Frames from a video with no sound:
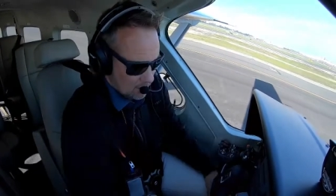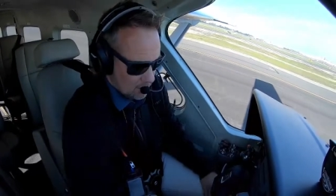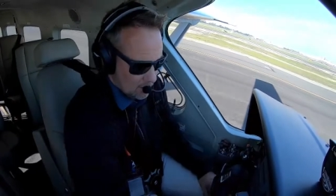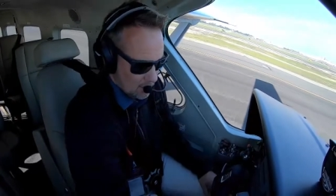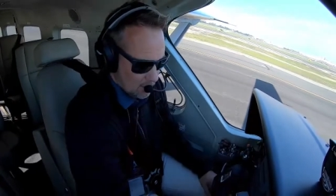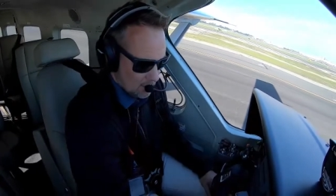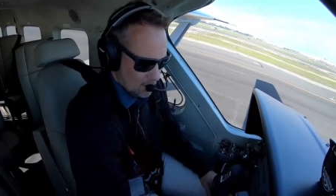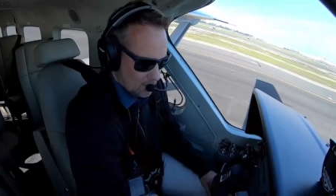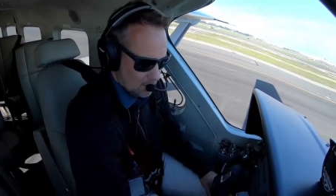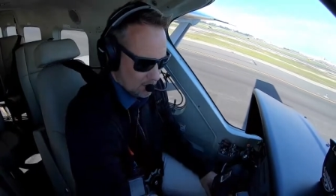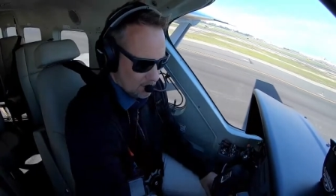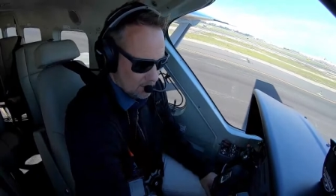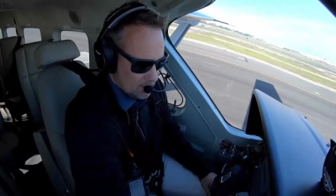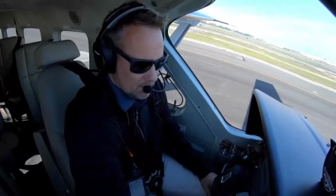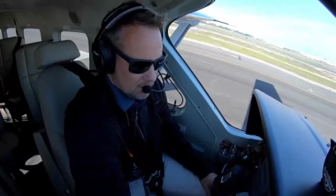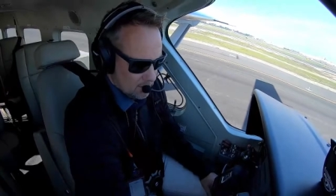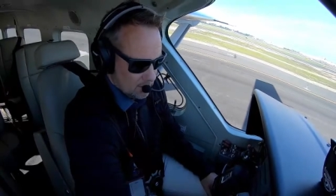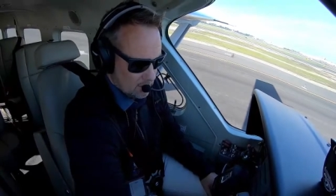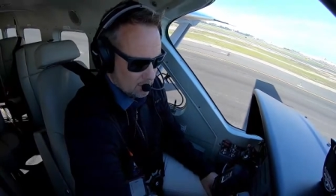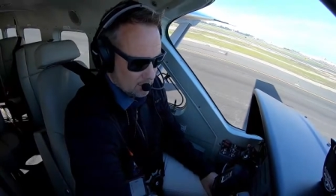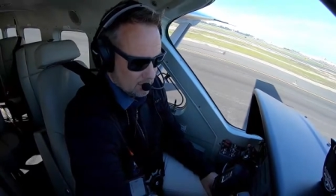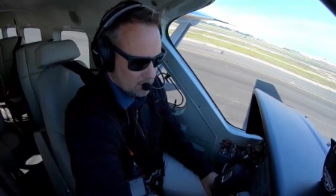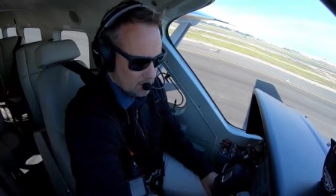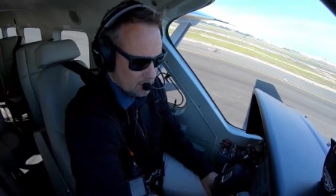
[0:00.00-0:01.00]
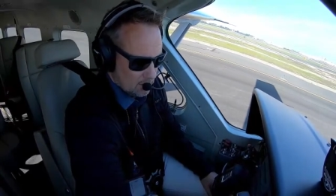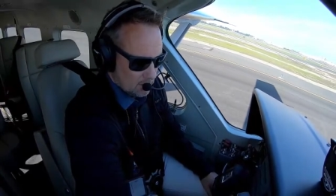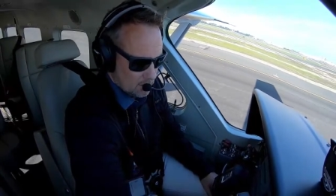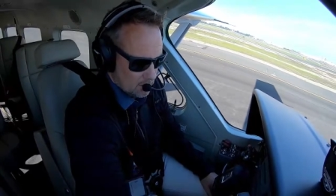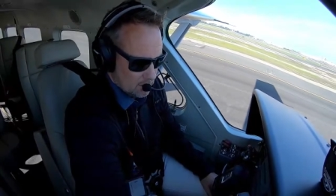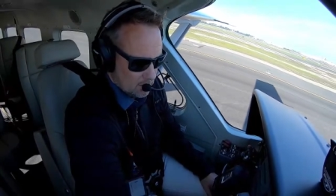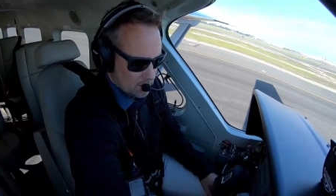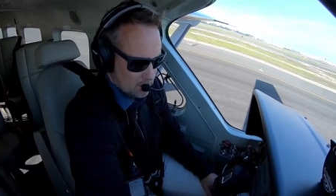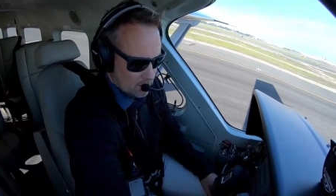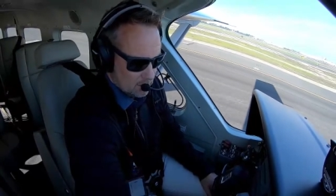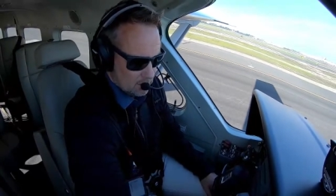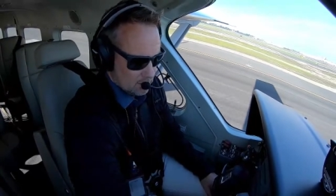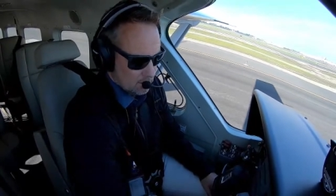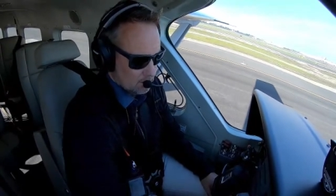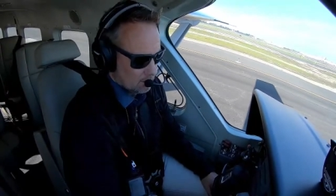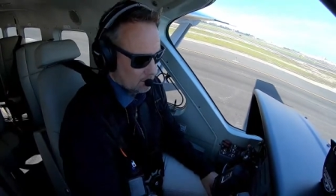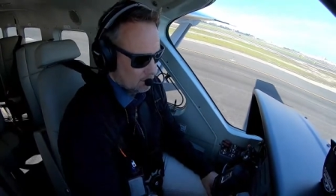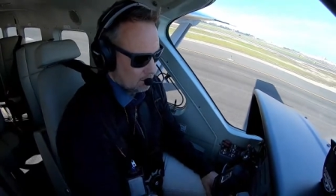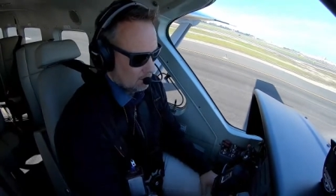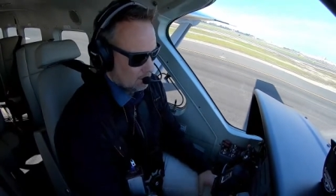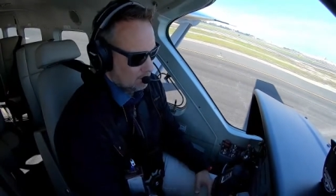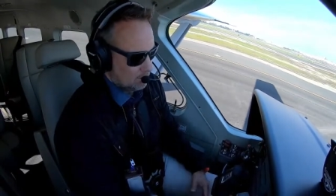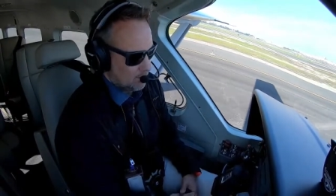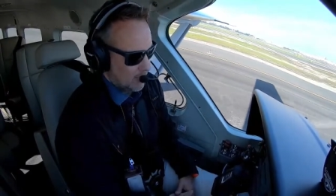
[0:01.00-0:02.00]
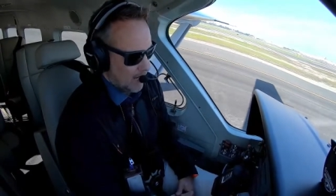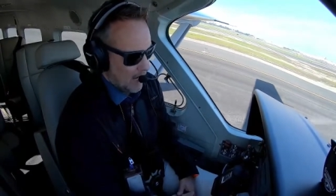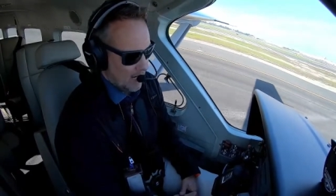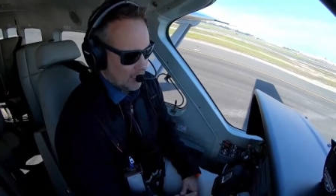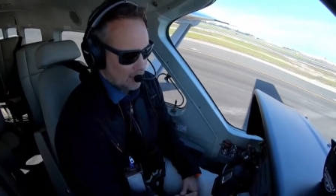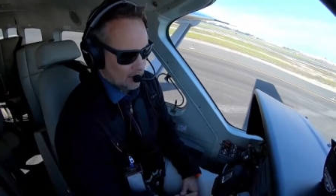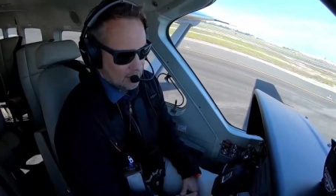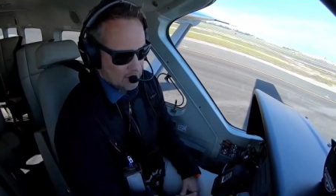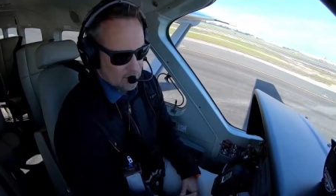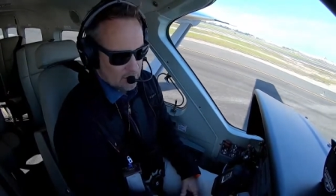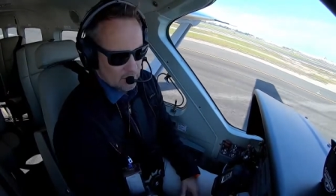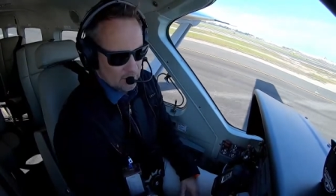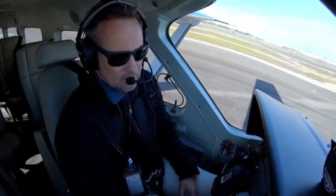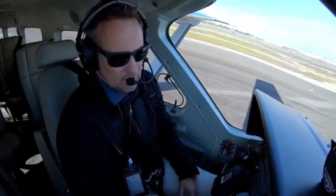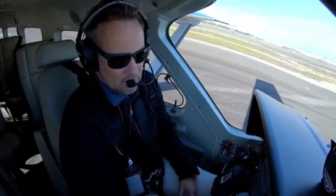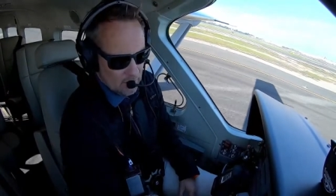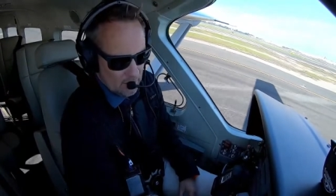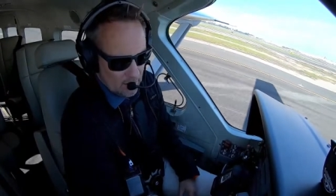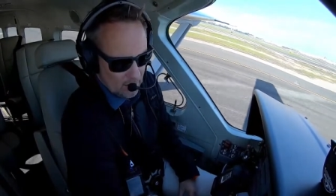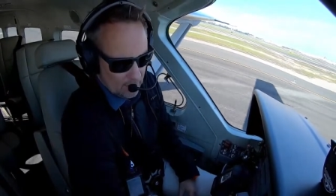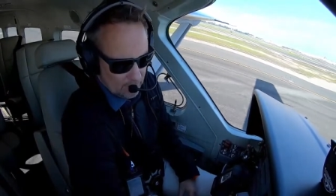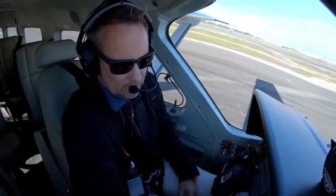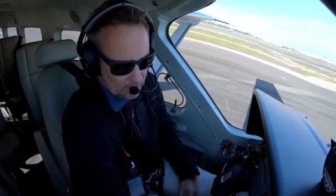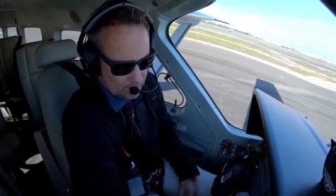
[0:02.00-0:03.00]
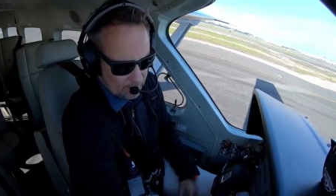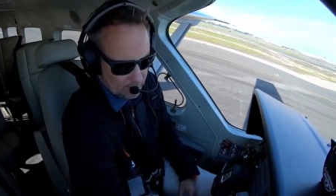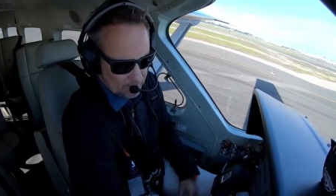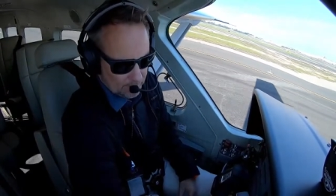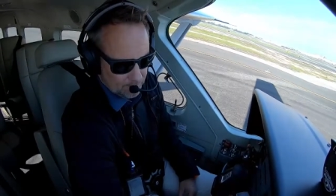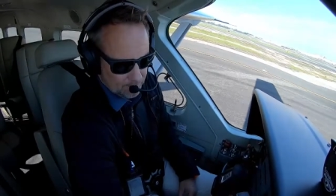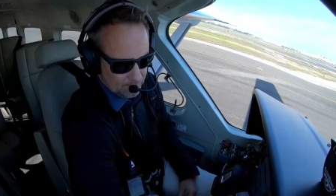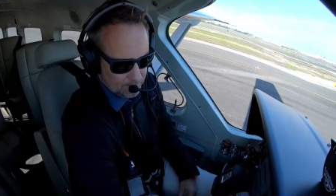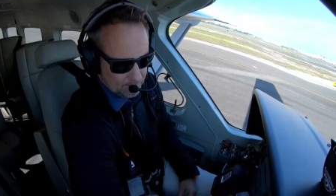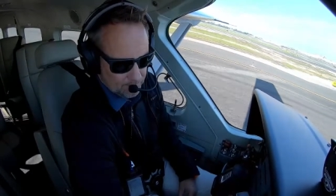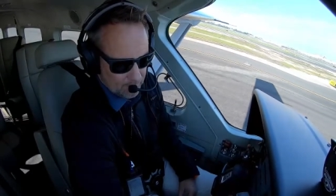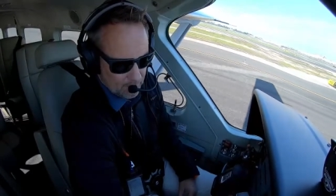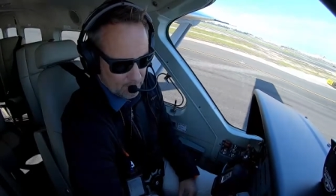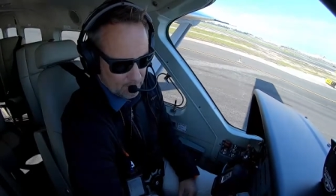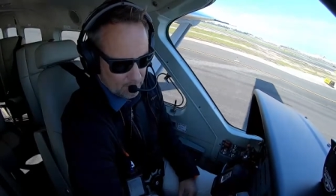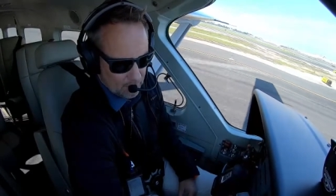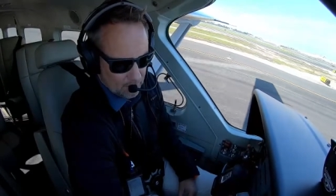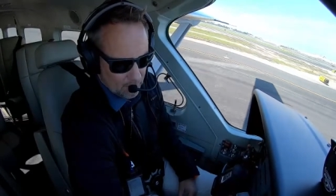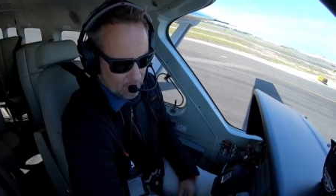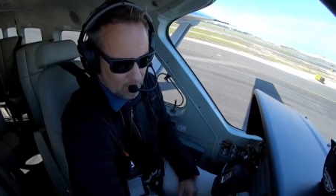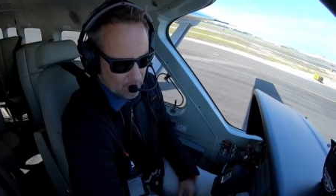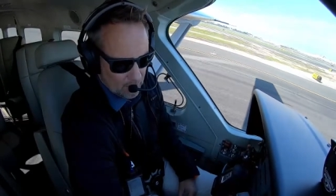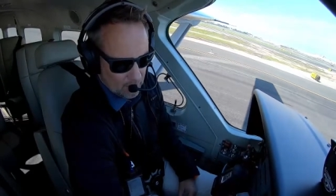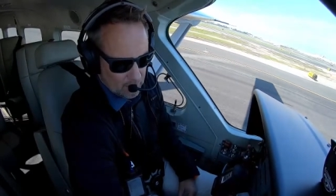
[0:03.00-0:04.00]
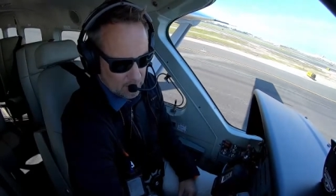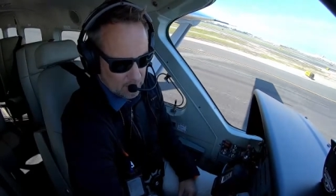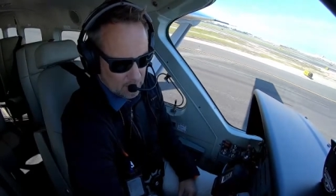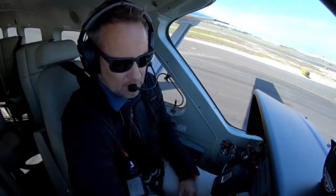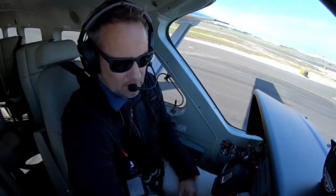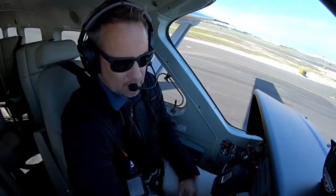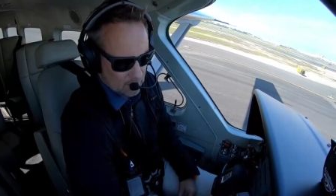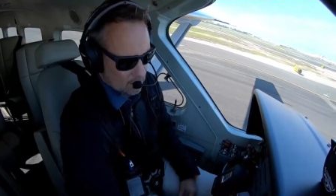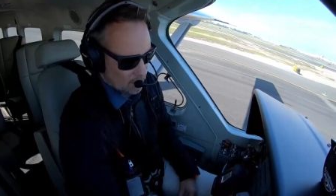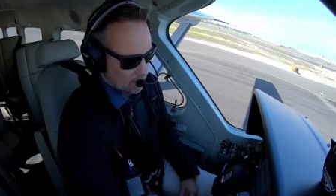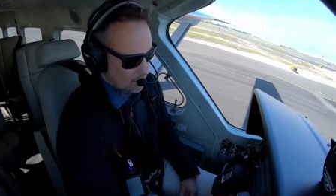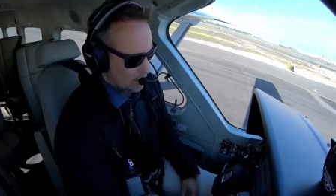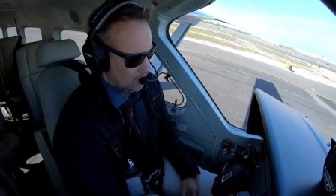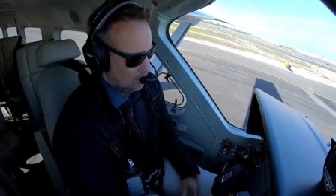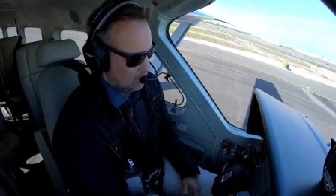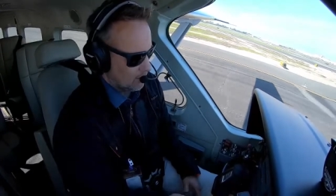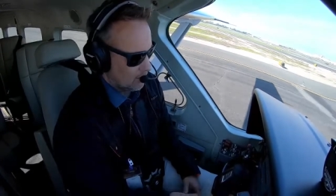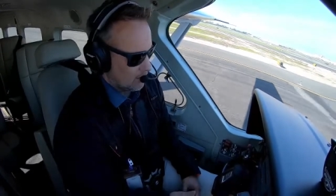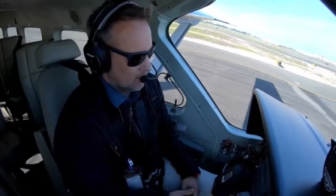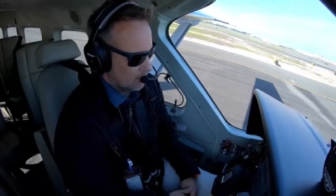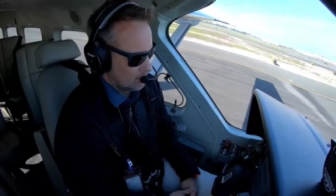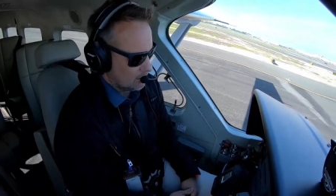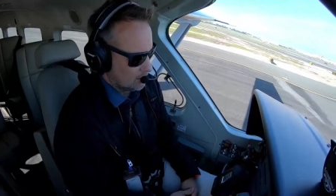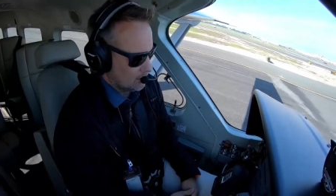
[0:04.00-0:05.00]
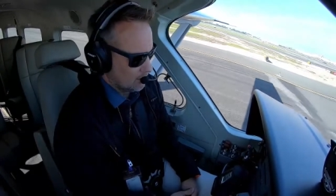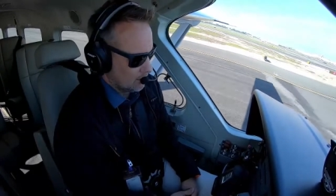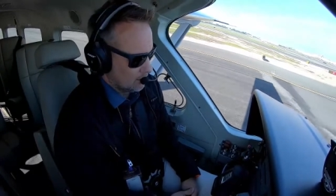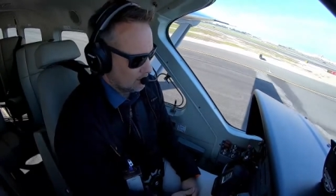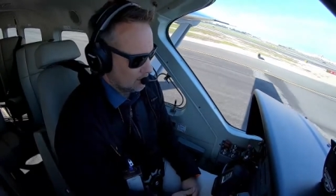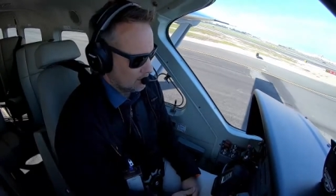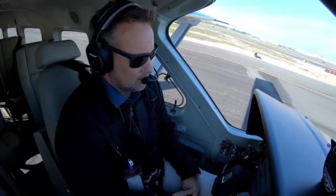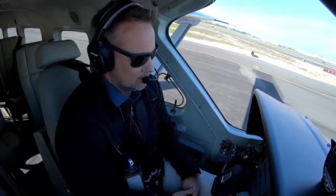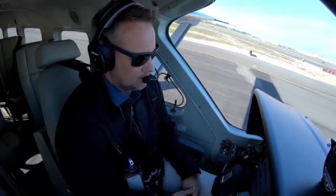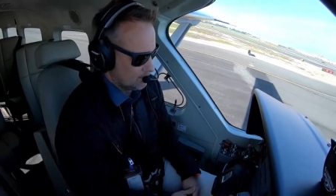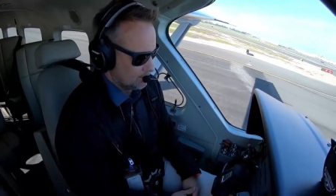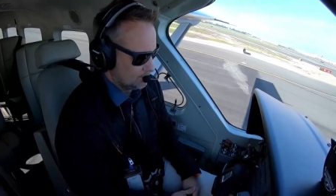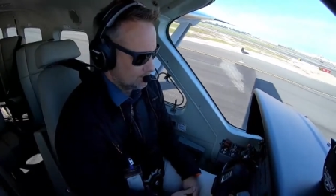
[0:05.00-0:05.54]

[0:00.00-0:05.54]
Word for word: uh, that this this package can get as far as the uh, avionics goes.